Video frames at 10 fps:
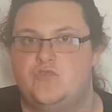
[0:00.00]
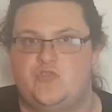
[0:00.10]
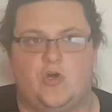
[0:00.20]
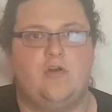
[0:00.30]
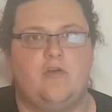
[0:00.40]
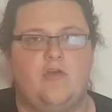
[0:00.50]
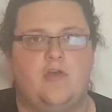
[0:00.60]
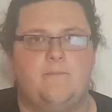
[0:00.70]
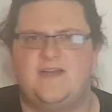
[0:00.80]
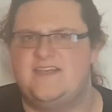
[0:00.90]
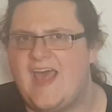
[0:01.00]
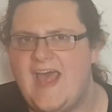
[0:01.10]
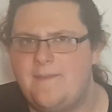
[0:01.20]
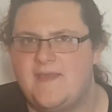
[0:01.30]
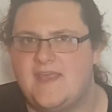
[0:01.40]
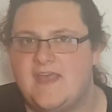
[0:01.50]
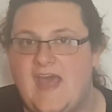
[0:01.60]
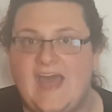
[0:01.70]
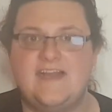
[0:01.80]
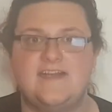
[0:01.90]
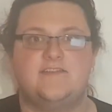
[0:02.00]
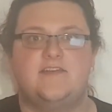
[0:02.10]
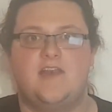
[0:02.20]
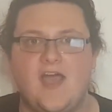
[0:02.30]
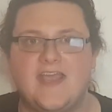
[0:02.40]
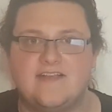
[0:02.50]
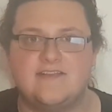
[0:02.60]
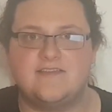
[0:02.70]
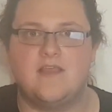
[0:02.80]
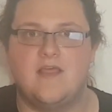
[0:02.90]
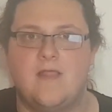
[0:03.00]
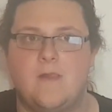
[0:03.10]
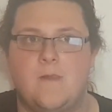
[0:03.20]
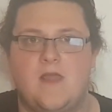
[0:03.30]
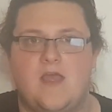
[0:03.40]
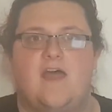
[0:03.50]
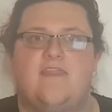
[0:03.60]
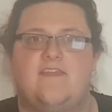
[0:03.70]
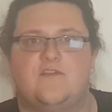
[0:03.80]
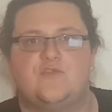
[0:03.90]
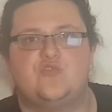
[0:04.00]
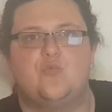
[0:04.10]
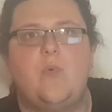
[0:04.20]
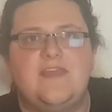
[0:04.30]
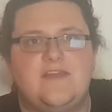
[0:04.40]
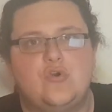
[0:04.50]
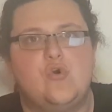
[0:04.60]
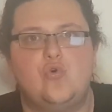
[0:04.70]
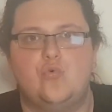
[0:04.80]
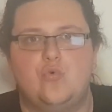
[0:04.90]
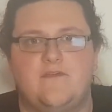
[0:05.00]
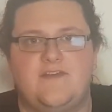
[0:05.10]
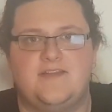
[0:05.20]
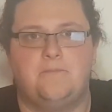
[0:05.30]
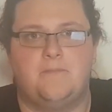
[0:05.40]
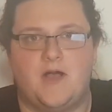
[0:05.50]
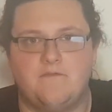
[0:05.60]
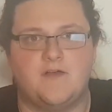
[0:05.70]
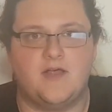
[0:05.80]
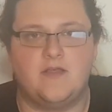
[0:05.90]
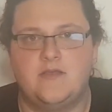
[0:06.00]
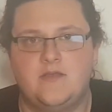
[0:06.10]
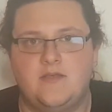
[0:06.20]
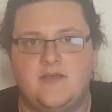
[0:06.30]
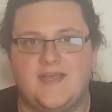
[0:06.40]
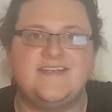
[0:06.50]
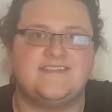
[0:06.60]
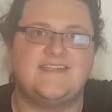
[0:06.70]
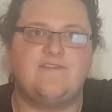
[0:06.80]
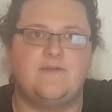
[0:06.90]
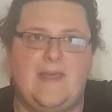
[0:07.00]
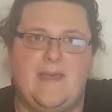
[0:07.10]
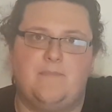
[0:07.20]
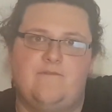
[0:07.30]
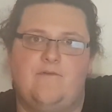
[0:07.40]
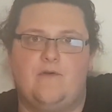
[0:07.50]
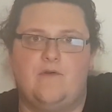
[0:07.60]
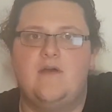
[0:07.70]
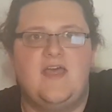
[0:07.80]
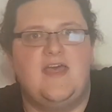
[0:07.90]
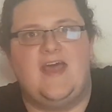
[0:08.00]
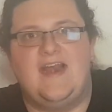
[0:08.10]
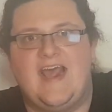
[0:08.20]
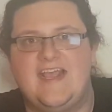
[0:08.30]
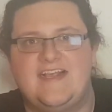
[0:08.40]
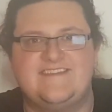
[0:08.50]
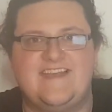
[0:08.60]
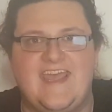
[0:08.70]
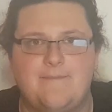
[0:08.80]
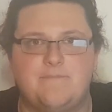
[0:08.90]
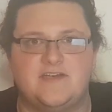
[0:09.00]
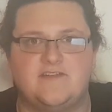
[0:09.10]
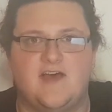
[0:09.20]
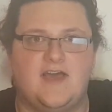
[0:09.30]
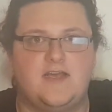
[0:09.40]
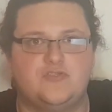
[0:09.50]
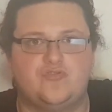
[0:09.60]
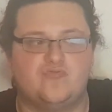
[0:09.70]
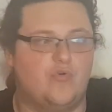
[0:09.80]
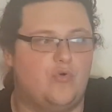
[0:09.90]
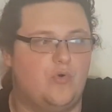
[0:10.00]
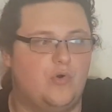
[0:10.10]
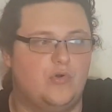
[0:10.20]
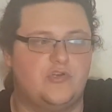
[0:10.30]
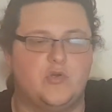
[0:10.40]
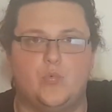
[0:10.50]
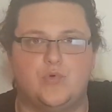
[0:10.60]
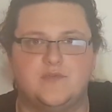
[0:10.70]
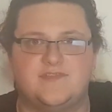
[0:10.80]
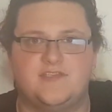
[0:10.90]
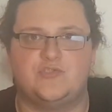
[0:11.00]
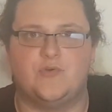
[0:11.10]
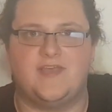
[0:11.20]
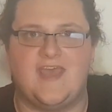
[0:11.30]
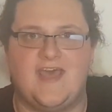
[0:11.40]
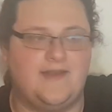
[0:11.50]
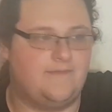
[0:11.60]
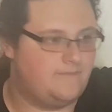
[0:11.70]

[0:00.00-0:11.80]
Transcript: Doc, but he's happy, and he's nice. And then the sweet cool of his mother. He's never met before, and Hank is hypnotized, drawn towards the Joy-Can.